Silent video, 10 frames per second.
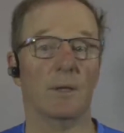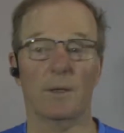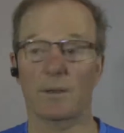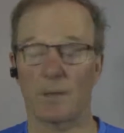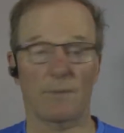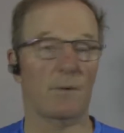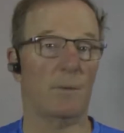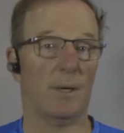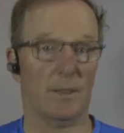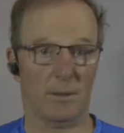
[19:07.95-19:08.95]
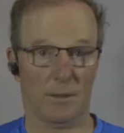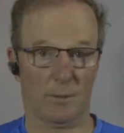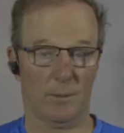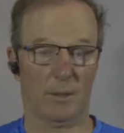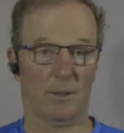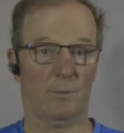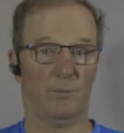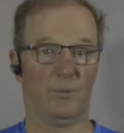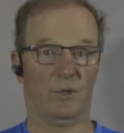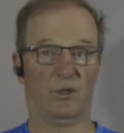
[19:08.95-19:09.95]
because everybody's talking about the
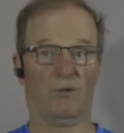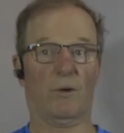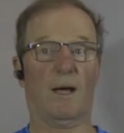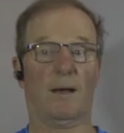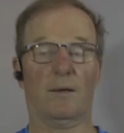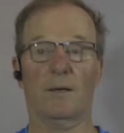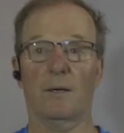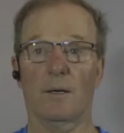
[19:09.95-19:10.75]
strata